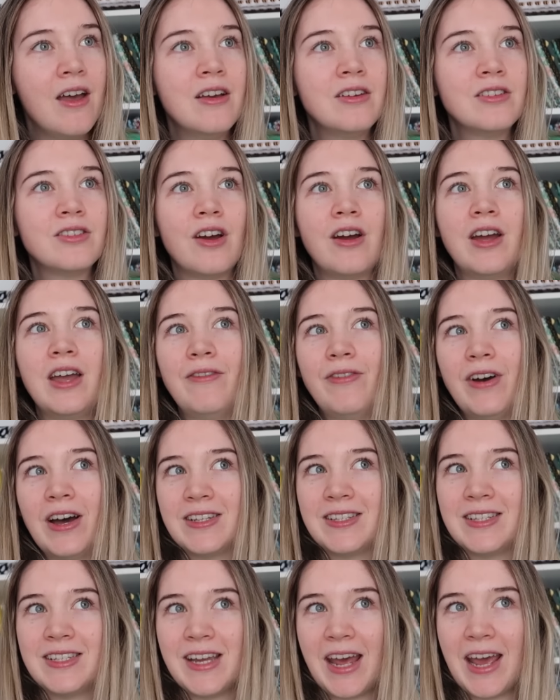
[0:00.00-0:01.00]
So if I
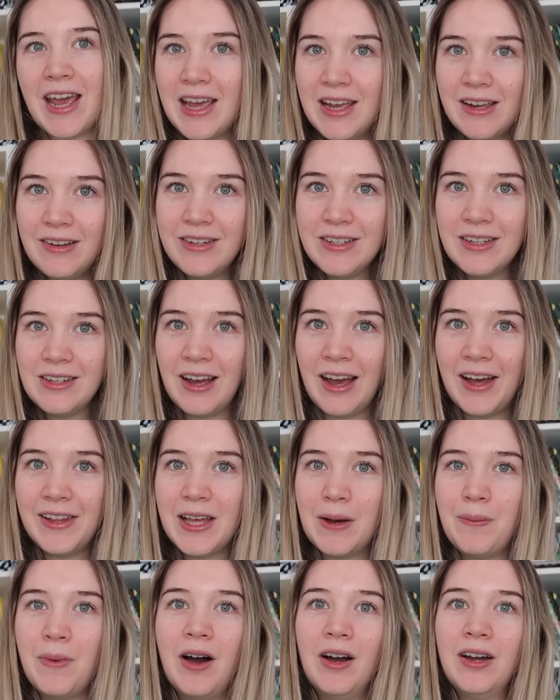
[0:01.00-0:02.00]
stayed at
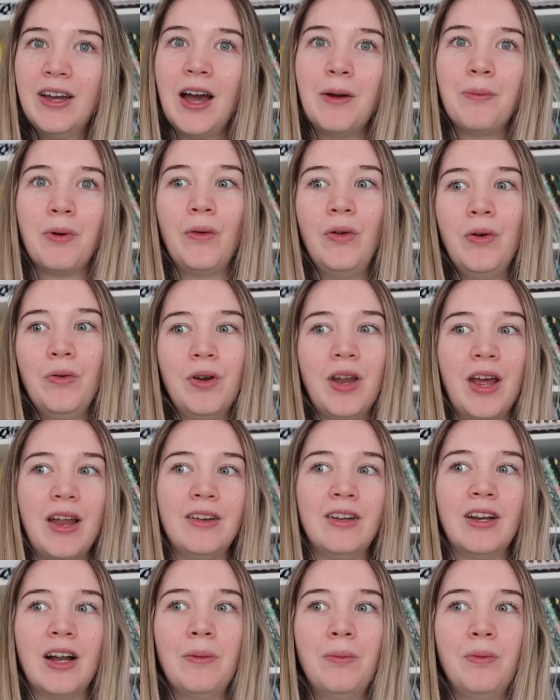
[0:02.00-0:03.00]
that market, I probably would have
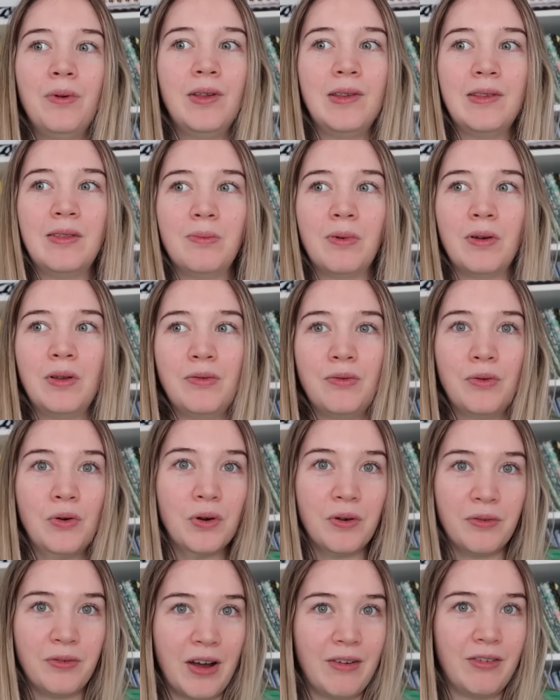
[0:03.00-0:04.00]
ended up with probably $400
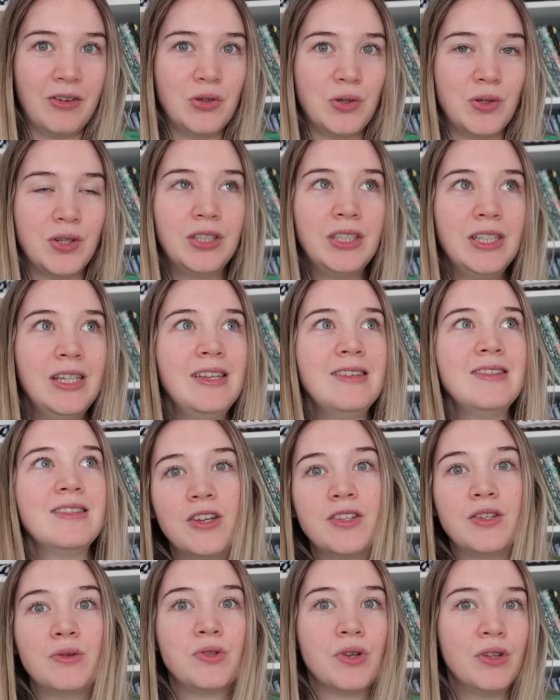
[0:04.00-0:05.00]
or $500,
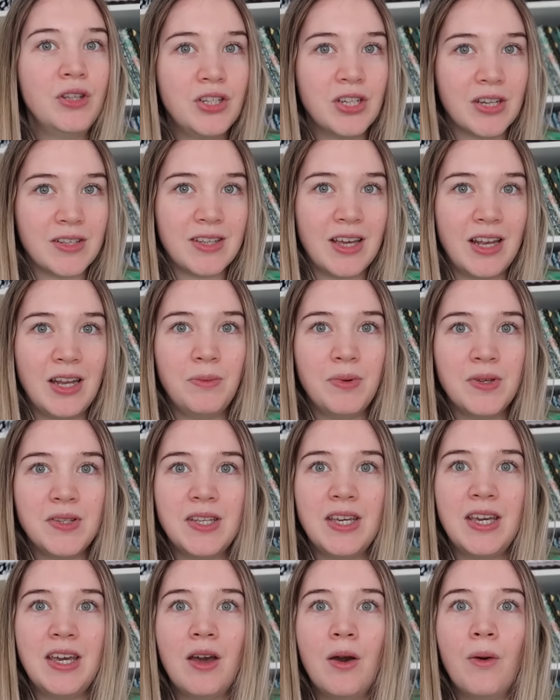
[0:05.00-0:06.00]
because it was only just getting
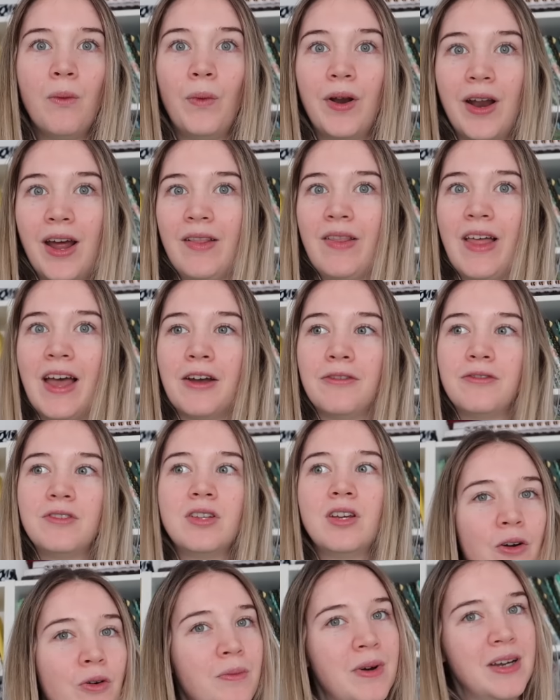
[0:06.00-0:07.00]
busy when I left.
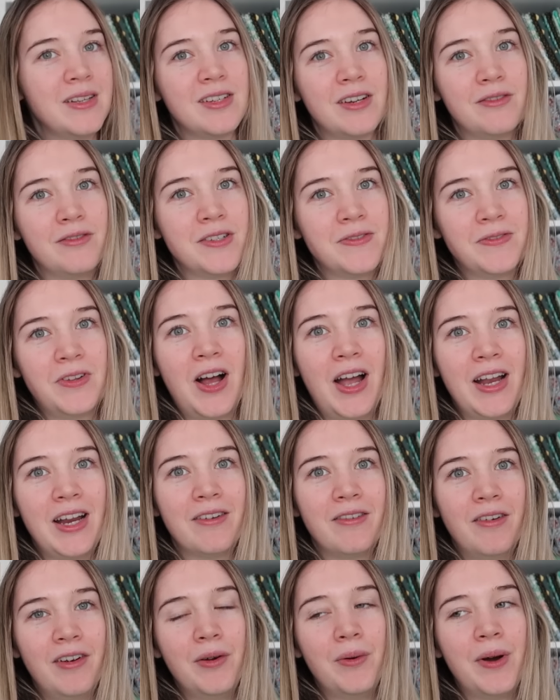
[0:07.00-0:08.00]
All my stuff was flying
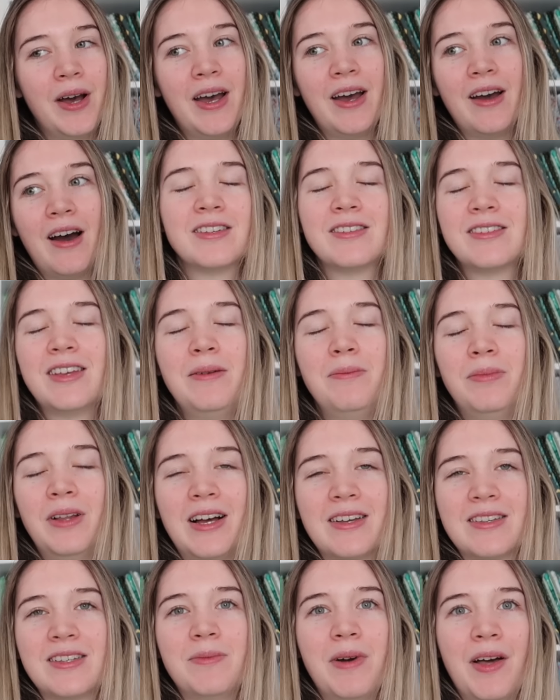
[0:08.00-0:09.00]
everywhere, so it's getting
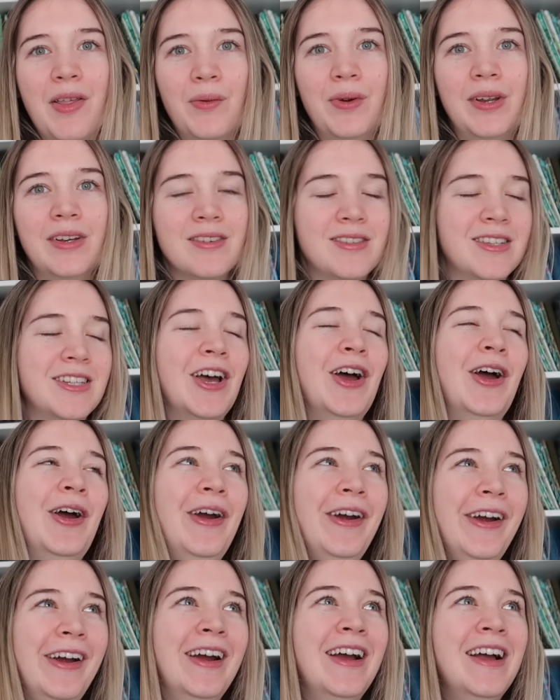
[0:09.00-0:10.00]
blasted by the wind. So
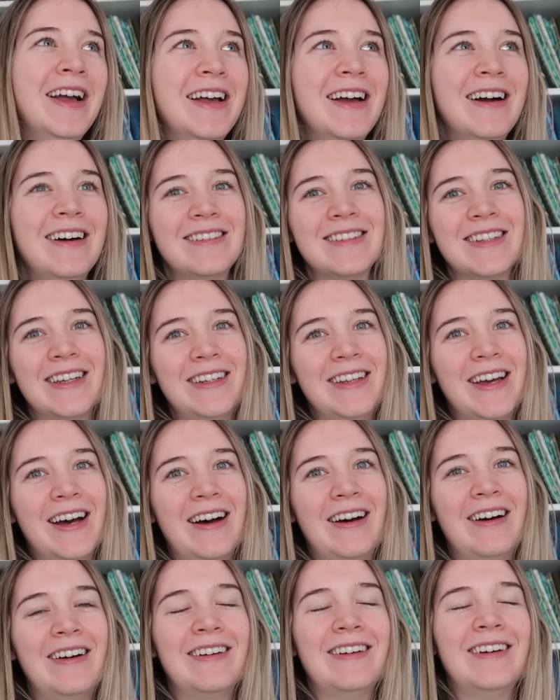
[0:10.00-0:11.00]
it's like,
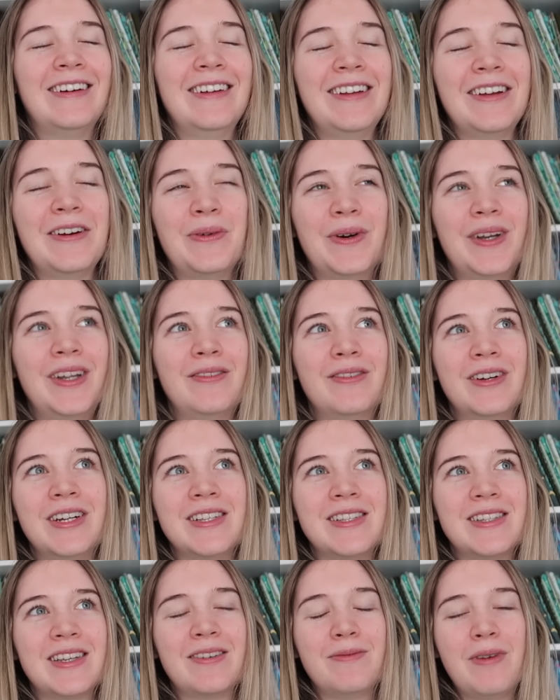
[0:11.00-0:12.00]
nah, I don't want to
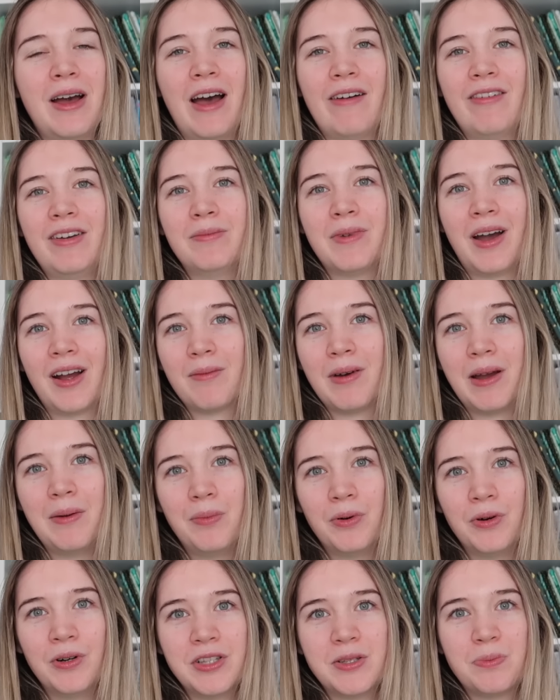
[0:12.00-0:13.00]
risk having like my
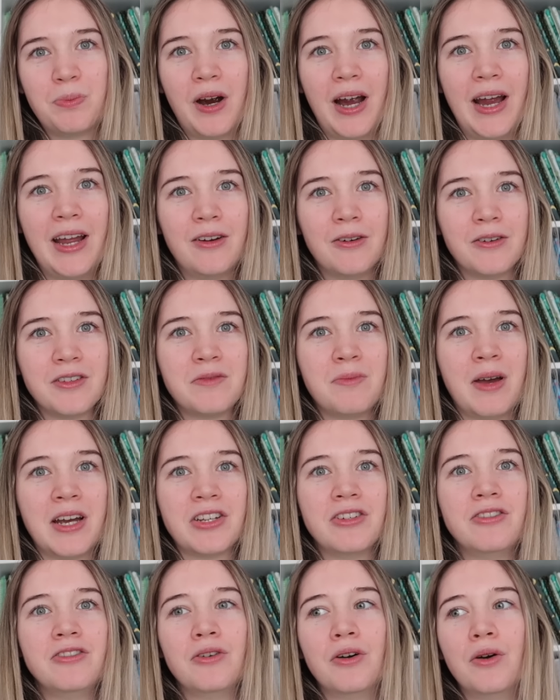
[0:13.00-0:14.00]
boards break or
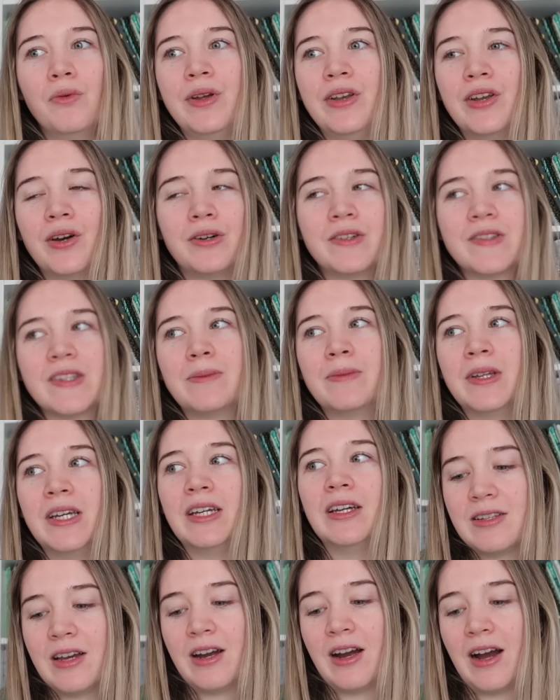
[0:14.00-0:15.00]
smash into a window or something.
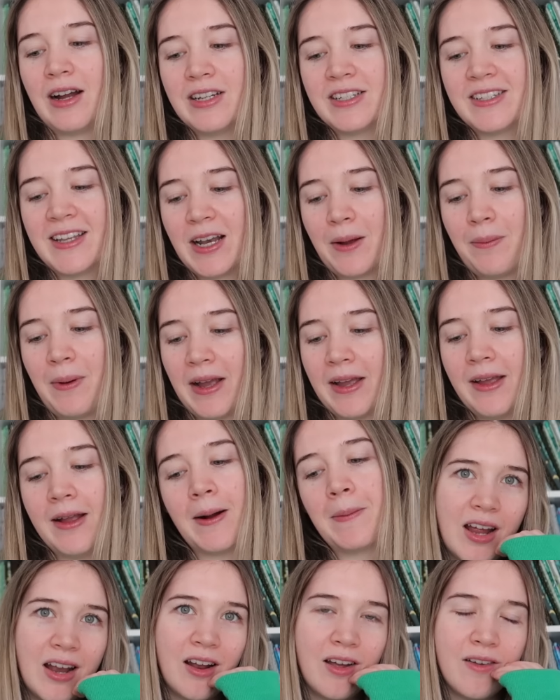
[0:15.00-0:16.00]
So I just ended up packing
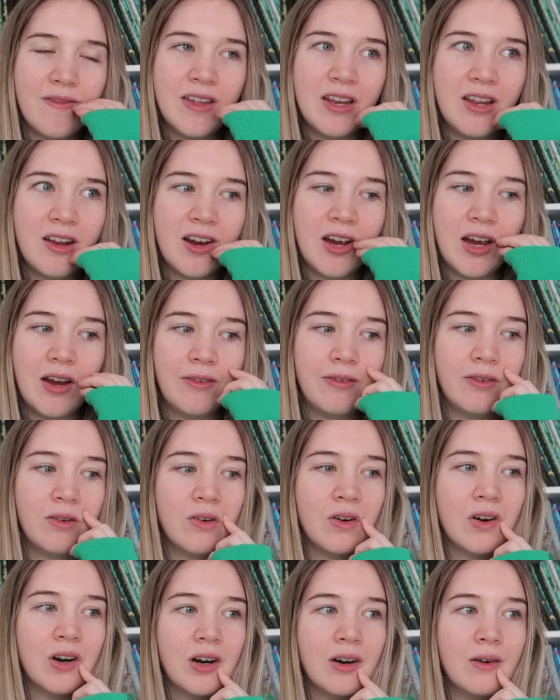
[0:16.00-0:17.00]
up. Edit a video
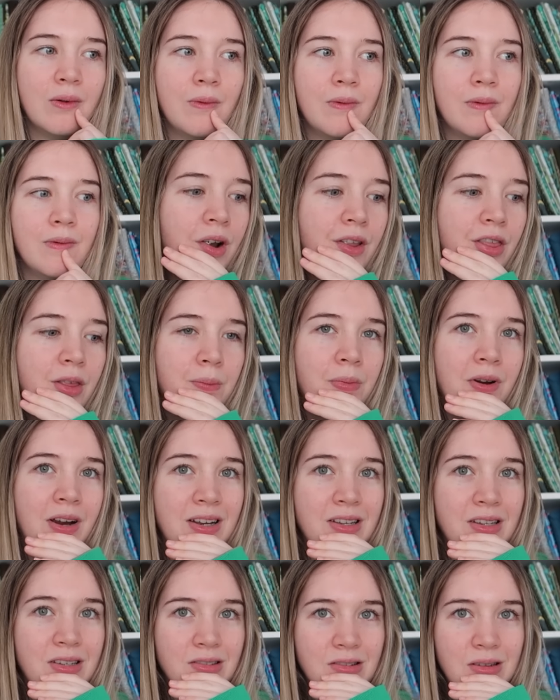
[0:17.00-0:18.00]
for one of the
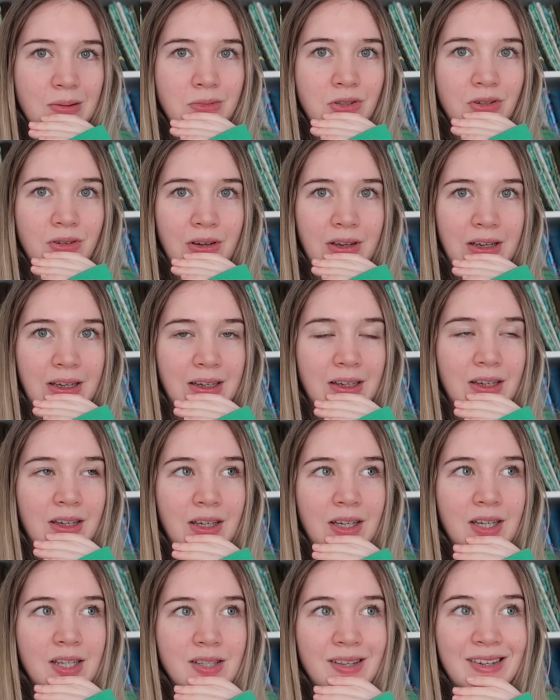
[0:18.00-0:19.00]
brand deals I'm doing,
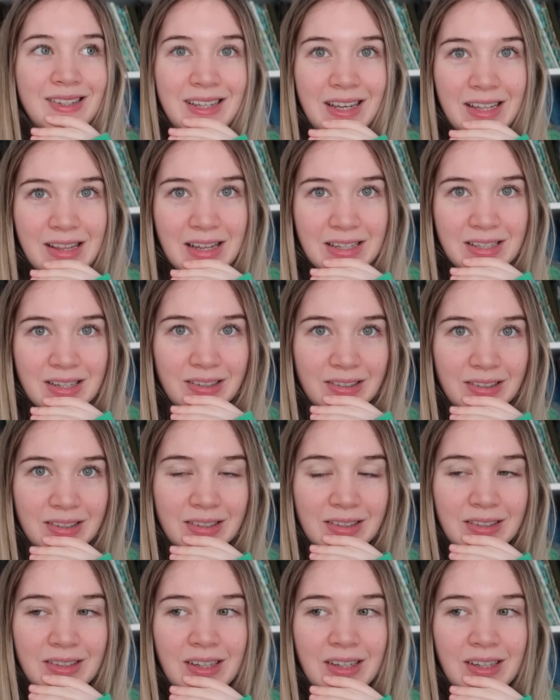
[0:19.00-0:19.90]
so I had to get that done.